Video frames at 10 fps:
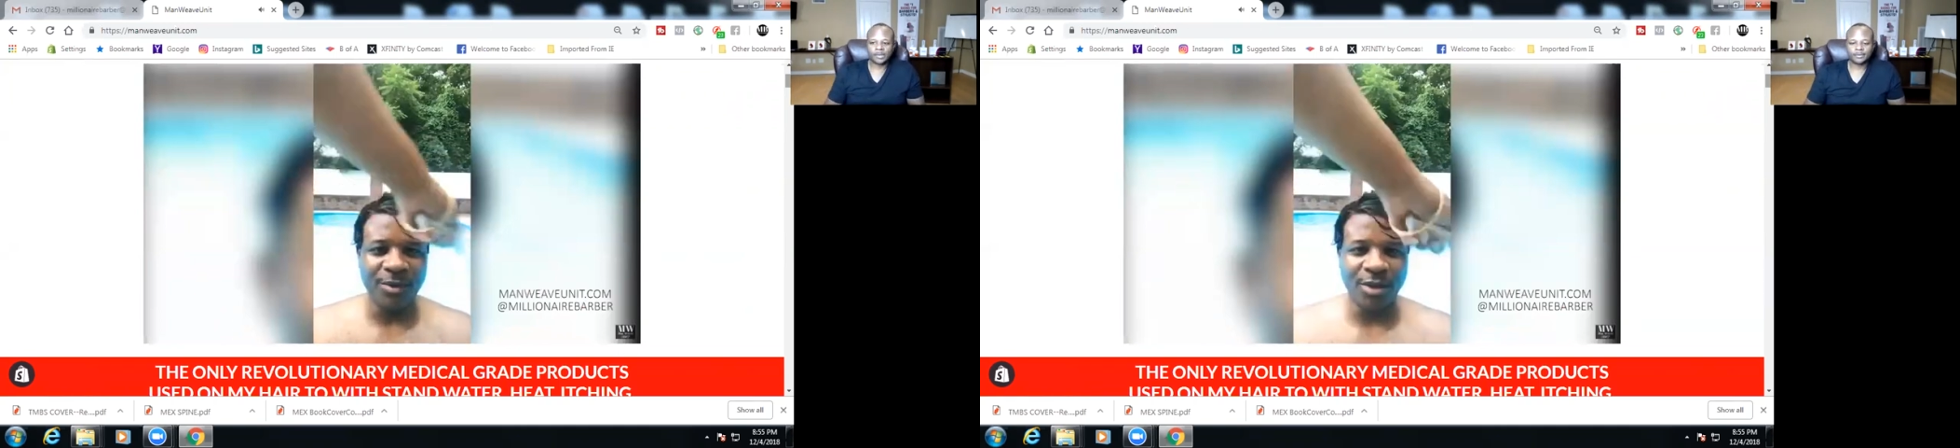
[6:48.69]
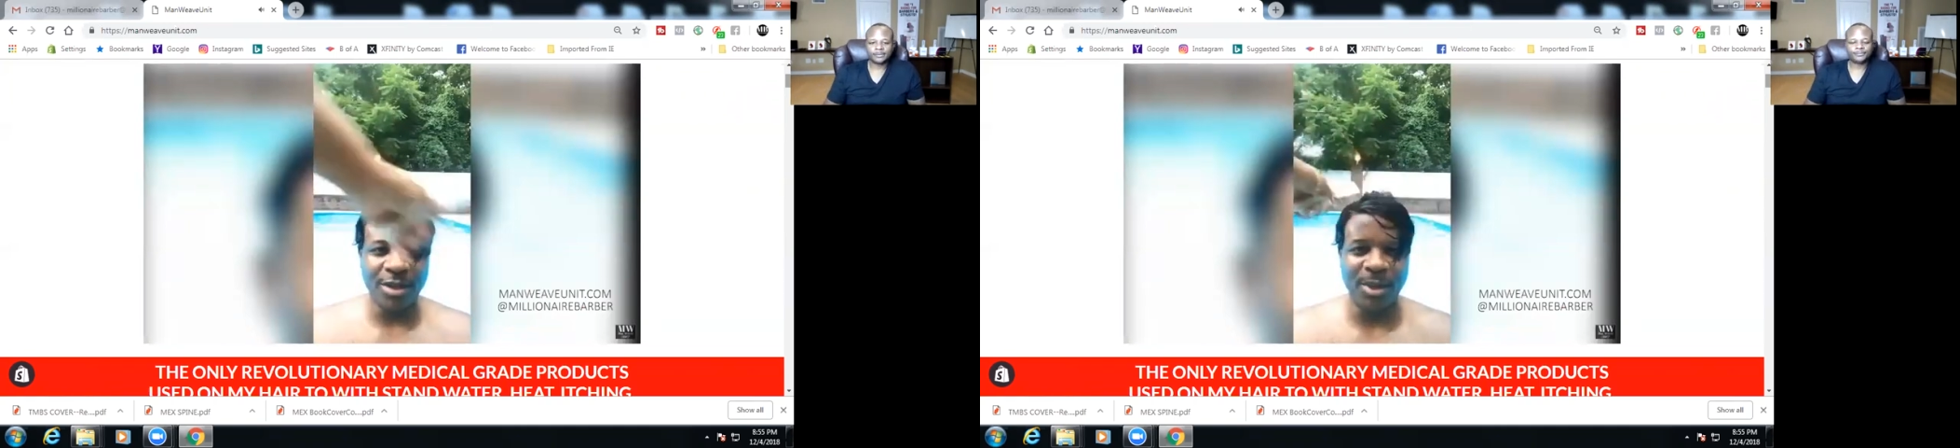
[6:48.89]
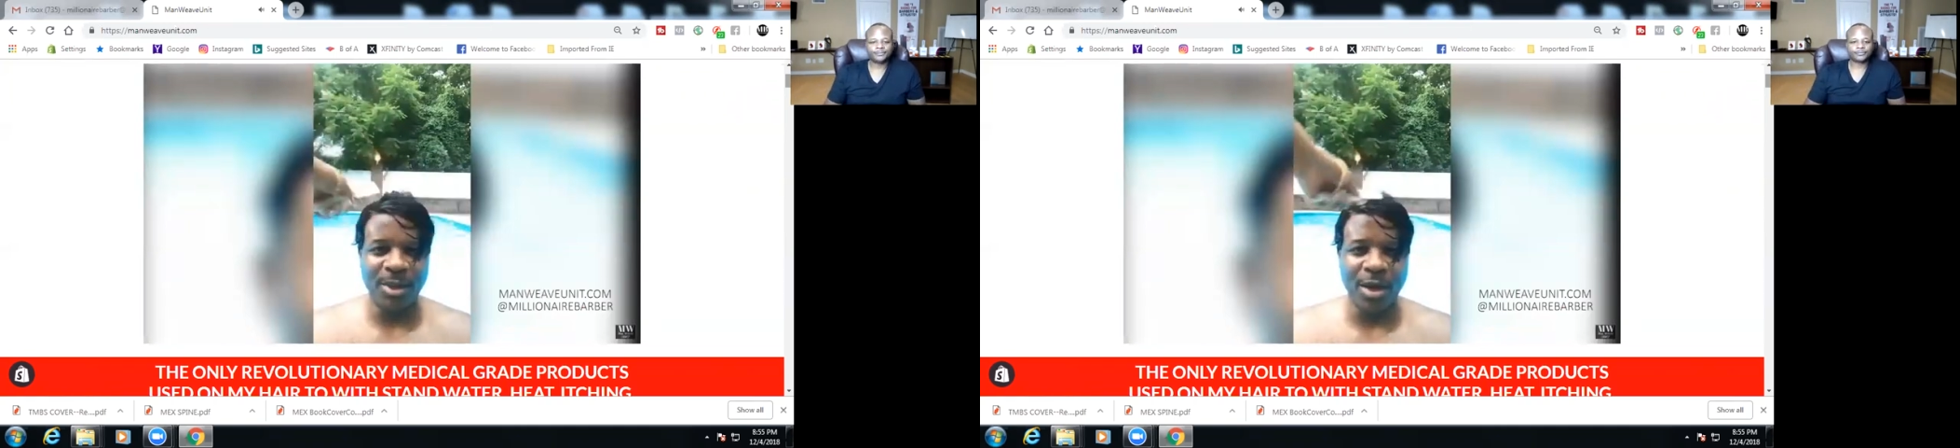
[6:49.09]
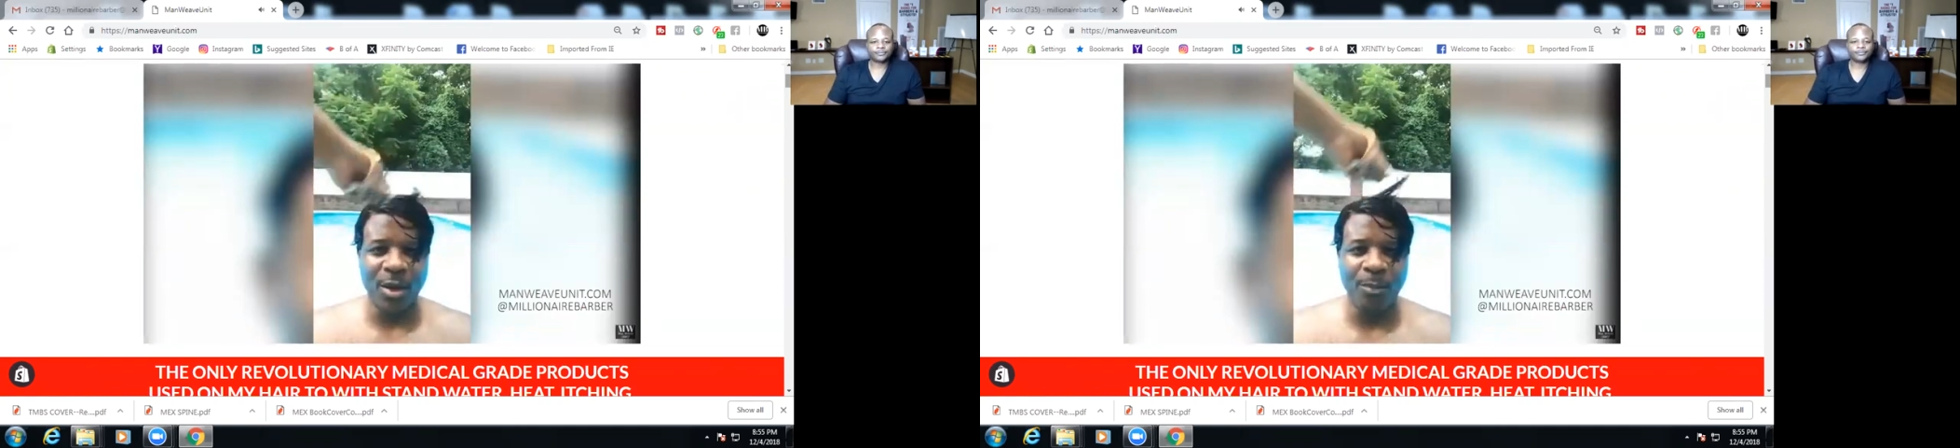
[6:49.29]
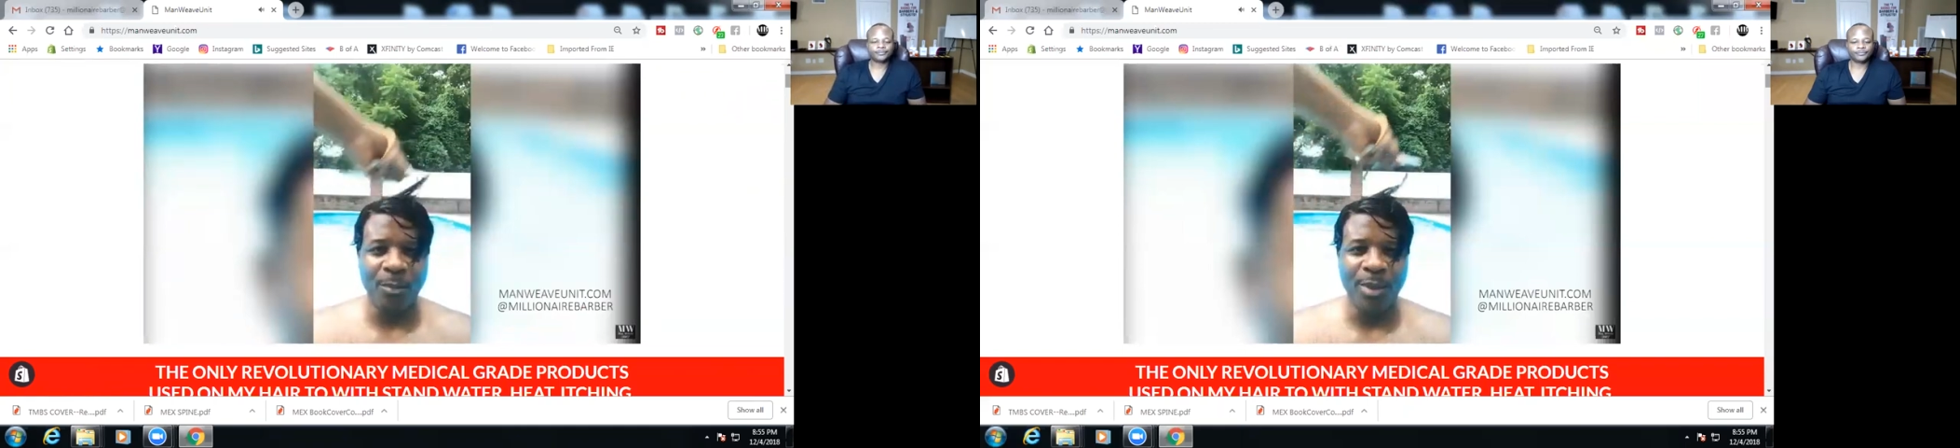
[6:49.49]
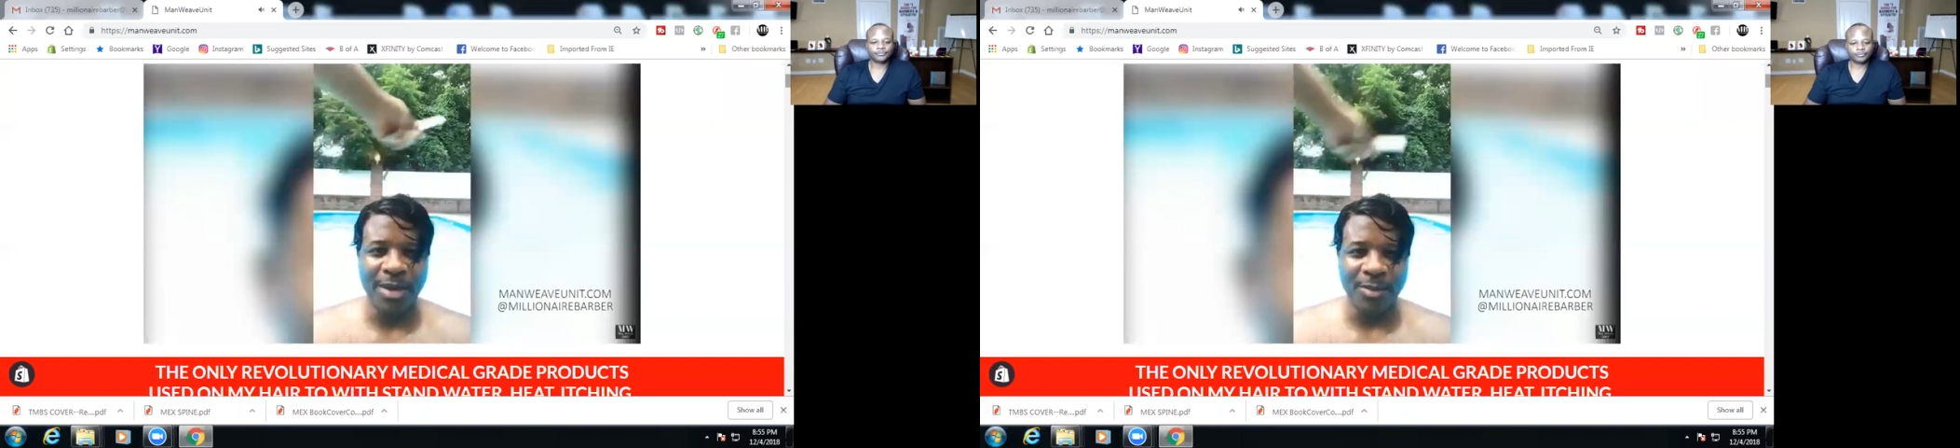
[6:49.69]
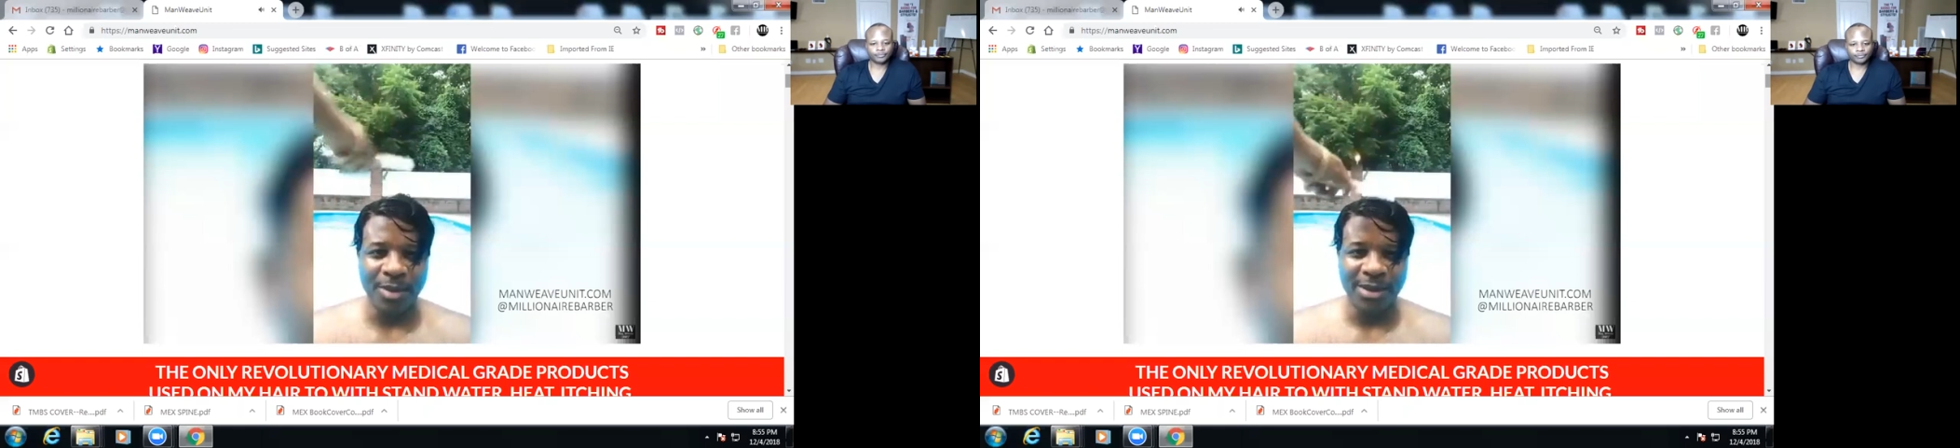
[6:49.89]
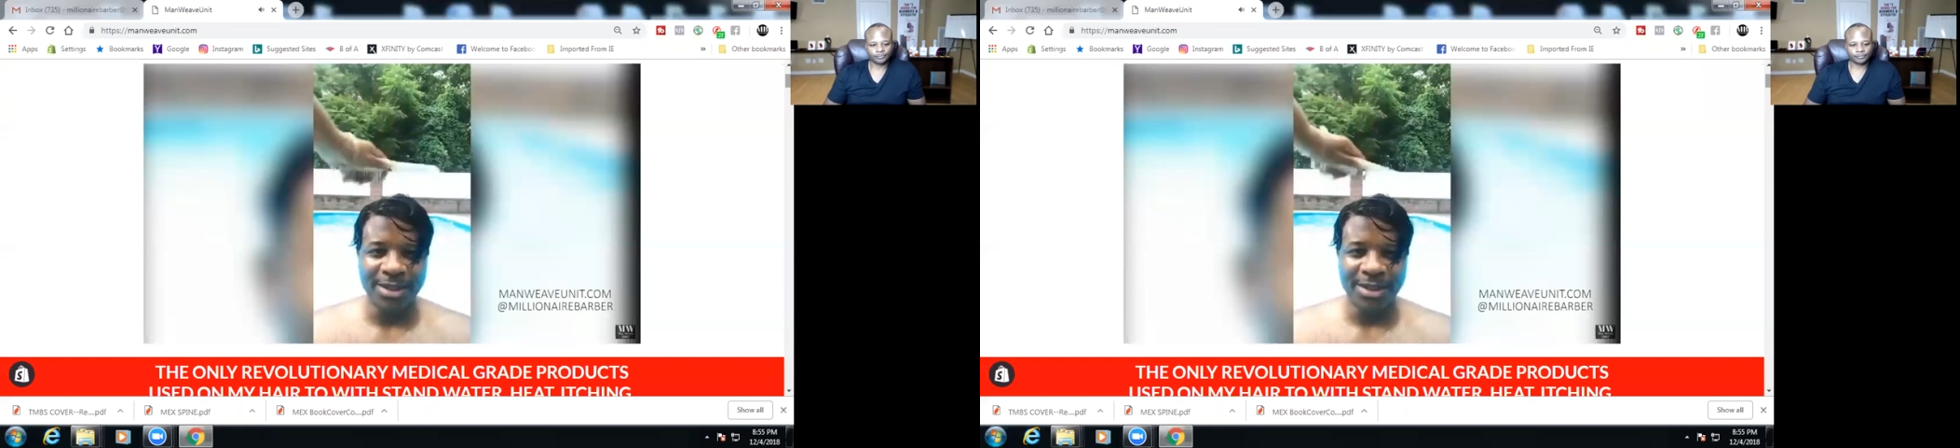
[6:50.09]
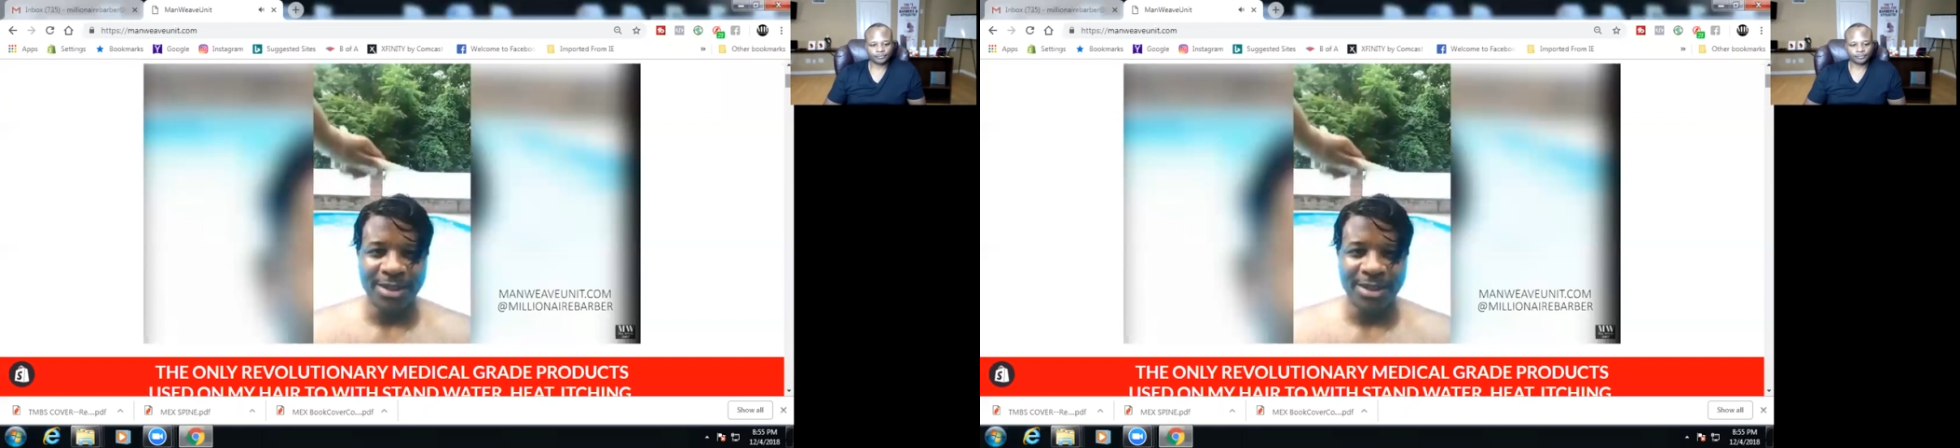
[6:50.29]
to a big old baby.